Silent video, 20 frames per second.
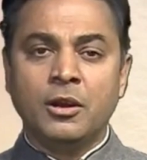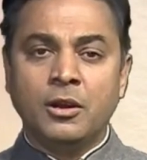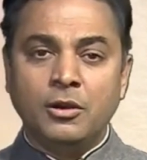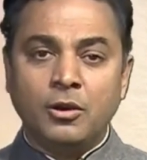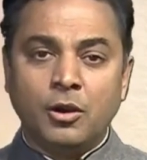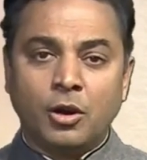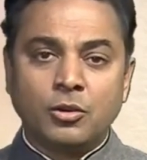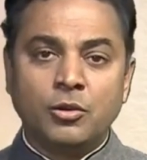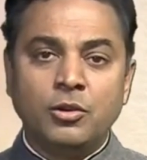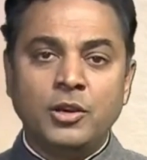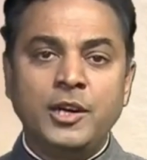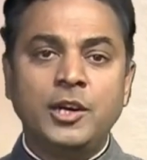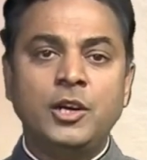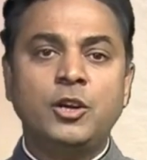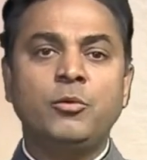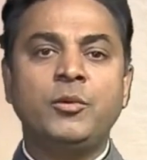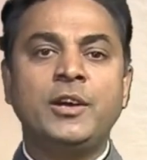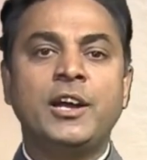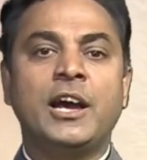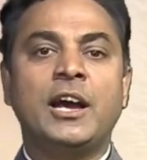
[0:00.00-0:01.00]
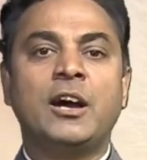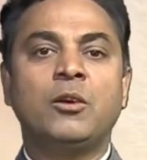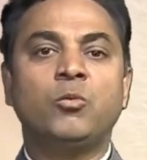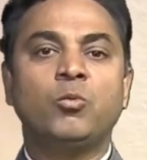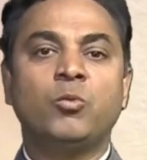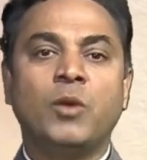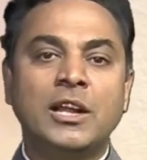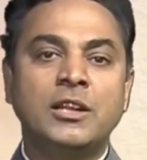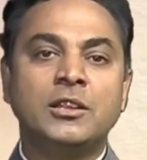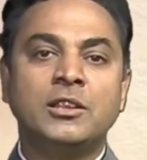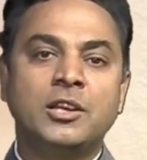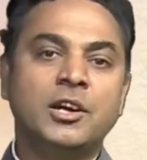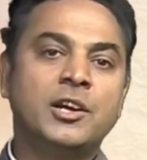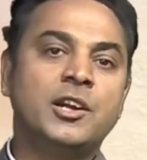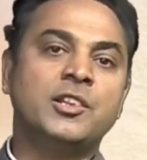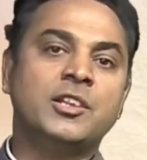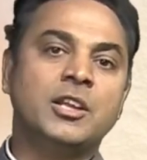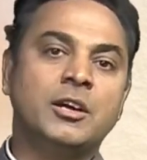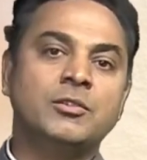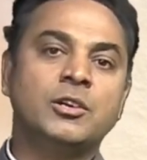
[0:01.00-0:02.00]
Not only do we have
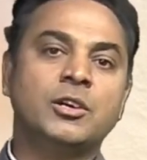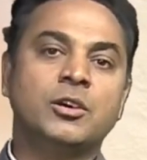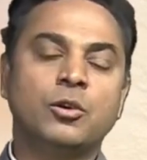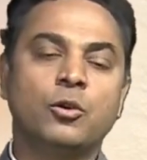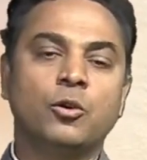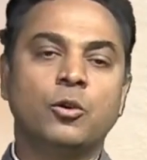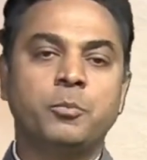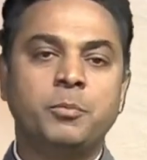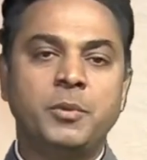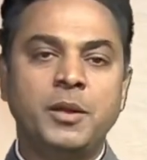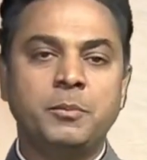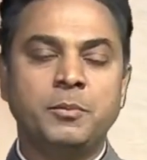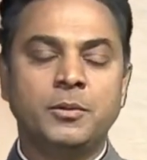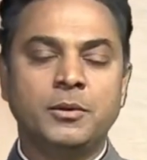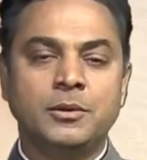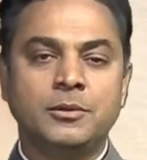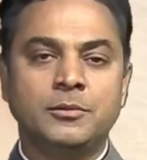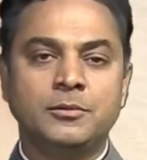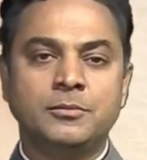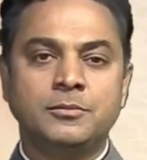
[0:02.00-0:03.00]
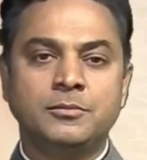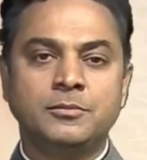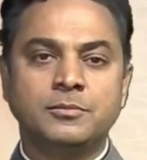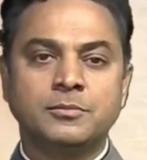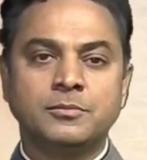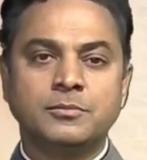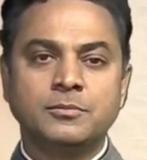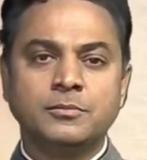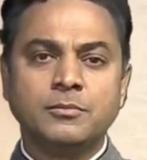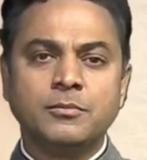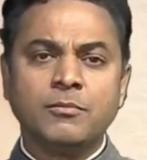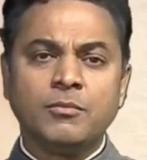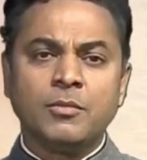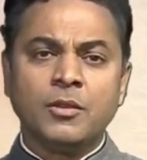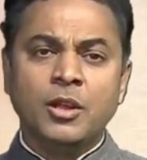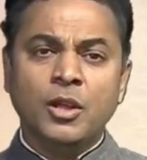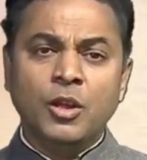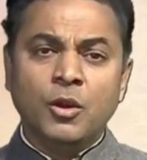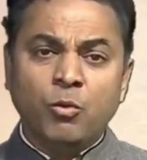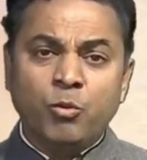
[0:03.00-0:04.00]
137 crore people,
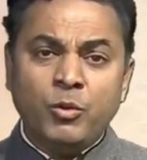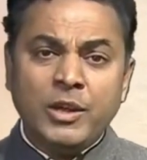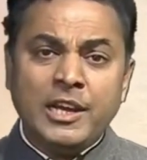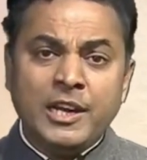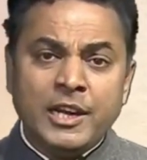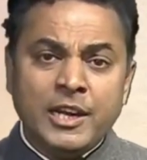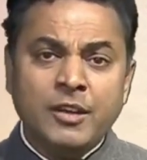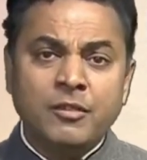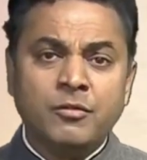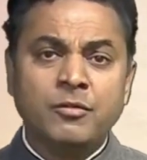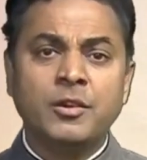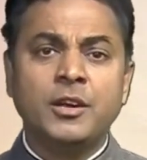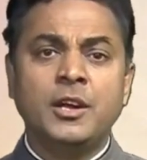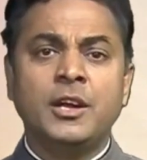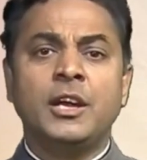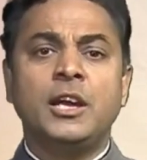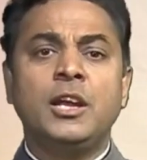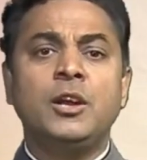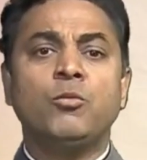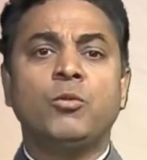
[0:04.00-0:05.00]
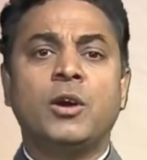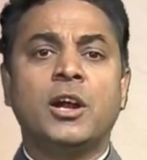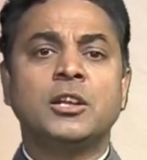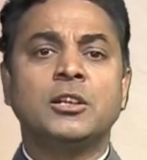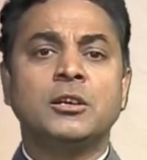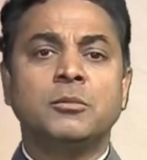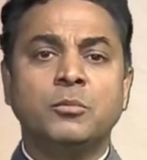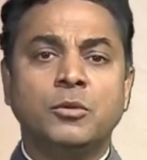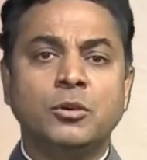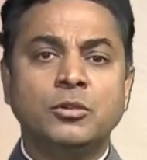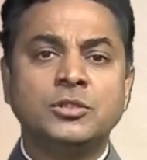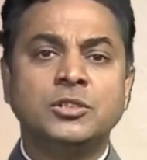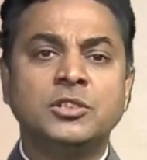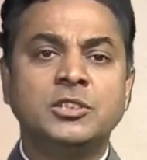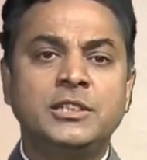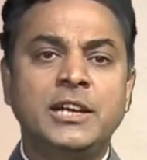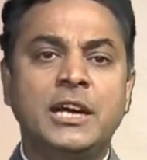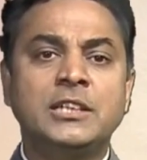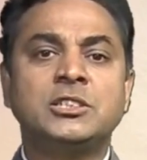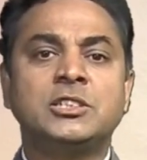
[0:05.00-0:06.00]
we live in one of the most
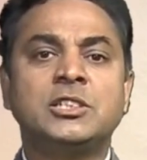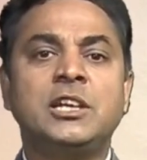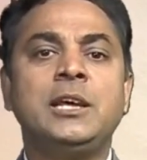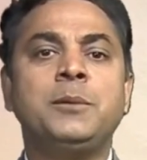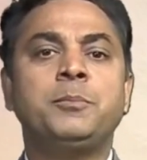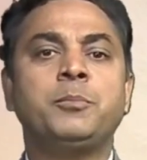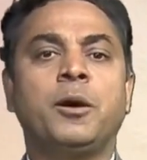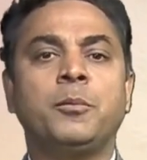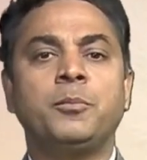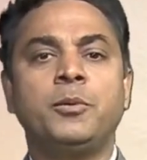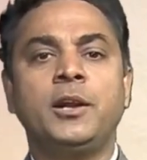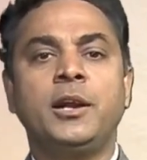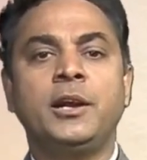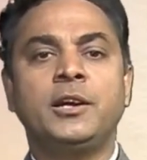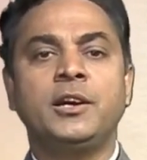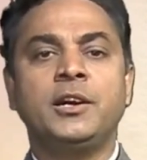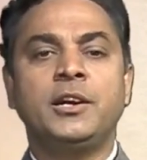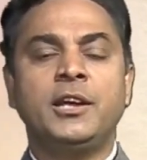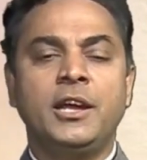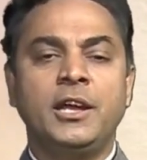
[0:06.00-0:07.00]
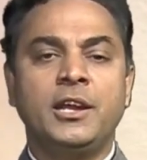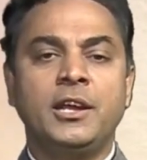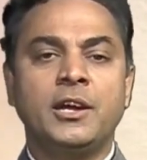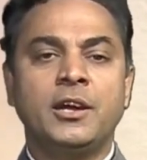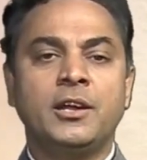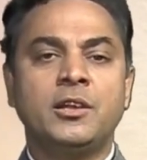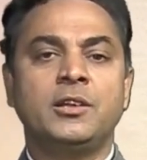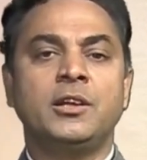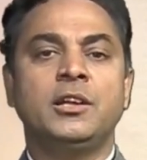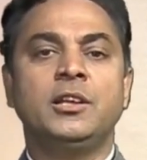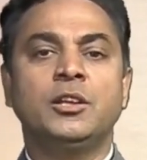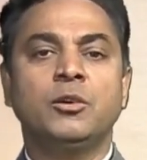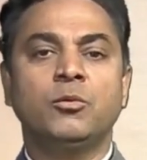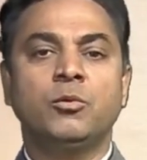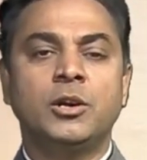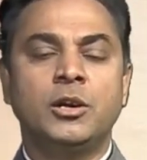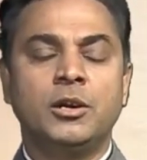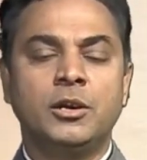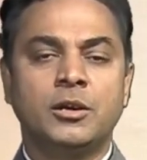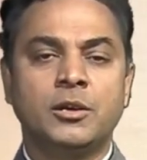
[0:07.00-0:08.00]
densely populated areas in the
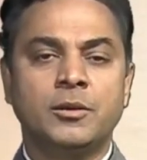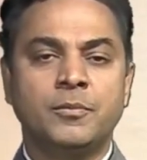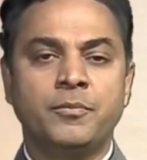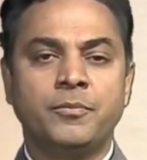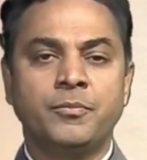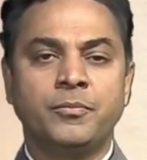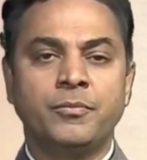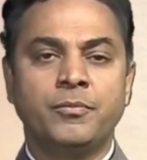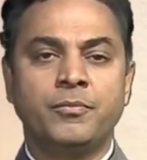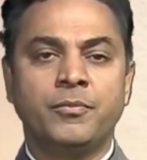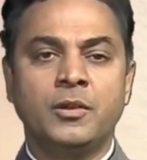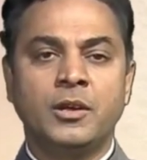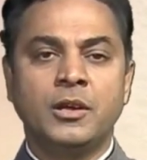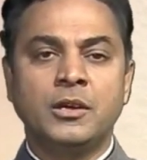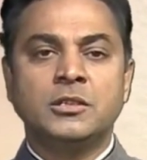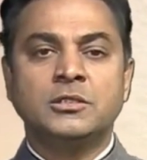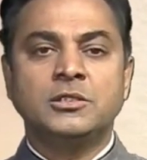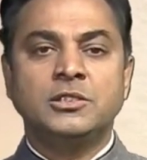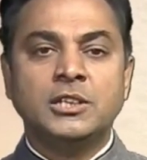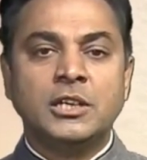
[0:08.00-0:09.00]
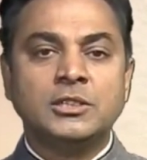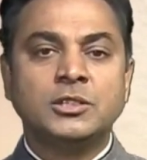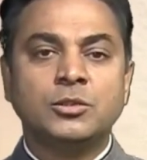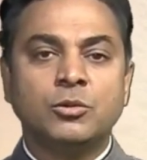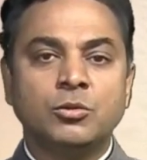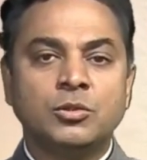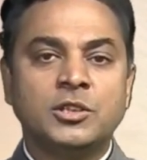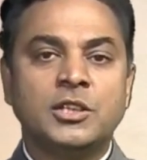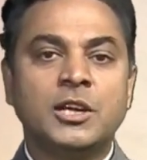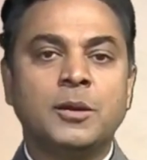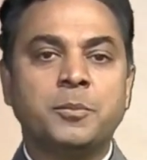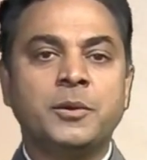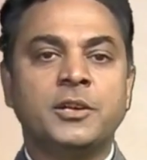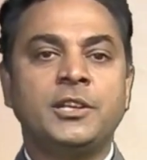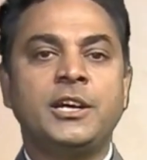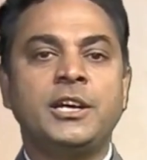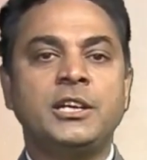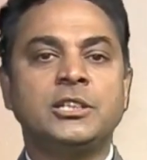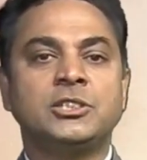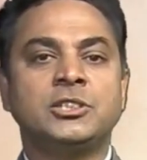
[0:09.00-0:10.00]
world. Just Uttar
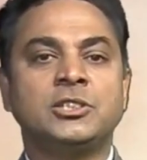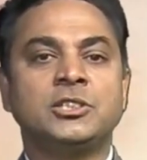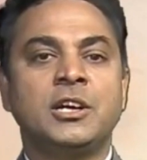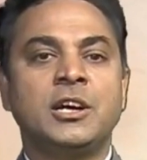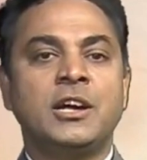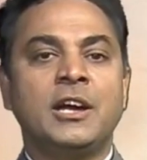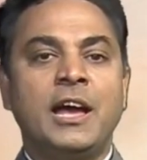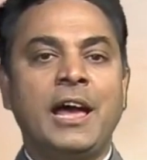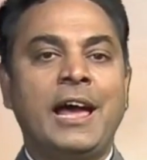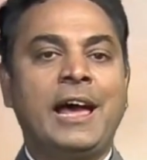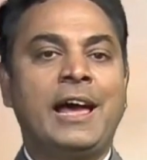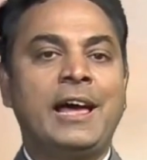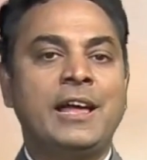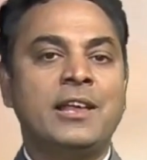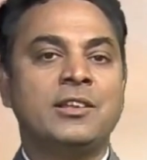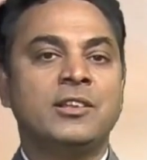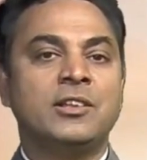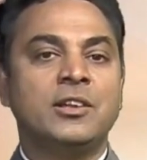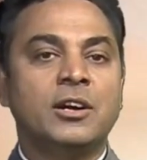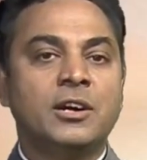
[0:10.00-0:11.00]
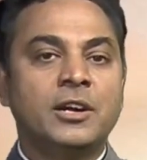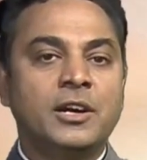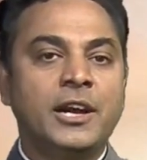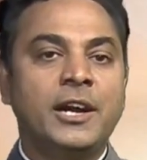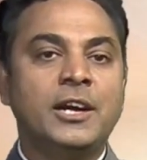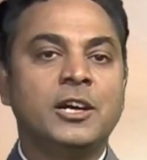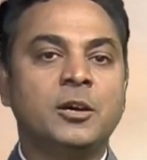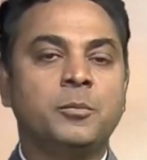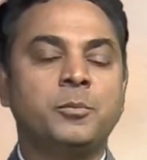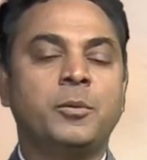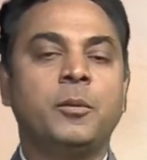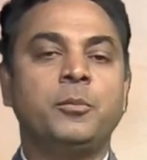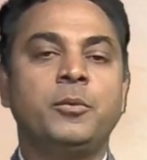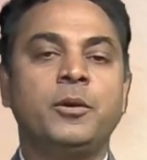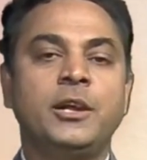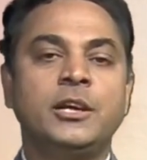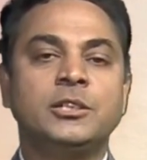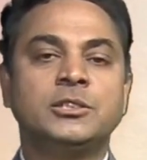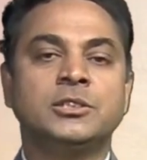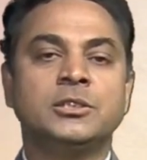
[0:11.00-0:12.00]
Pradesh has a greater
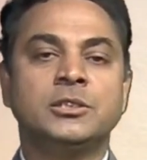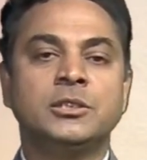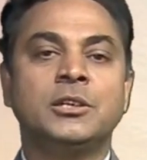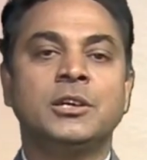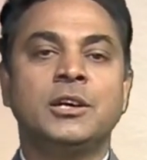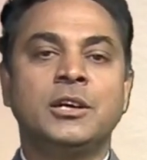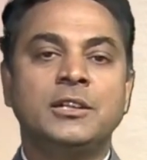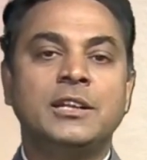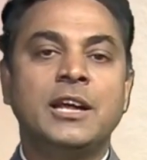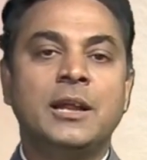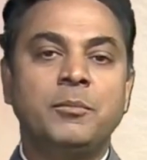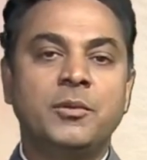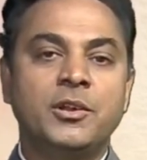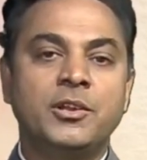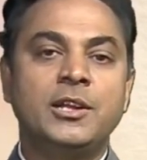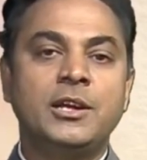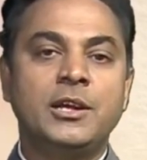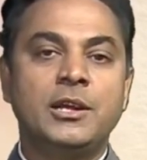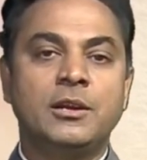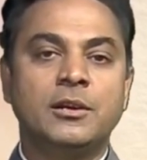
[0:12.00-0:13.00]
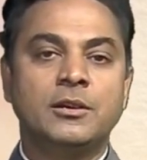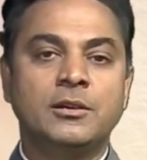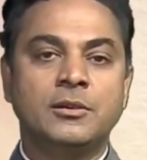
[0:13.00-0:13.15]
population than Brazil.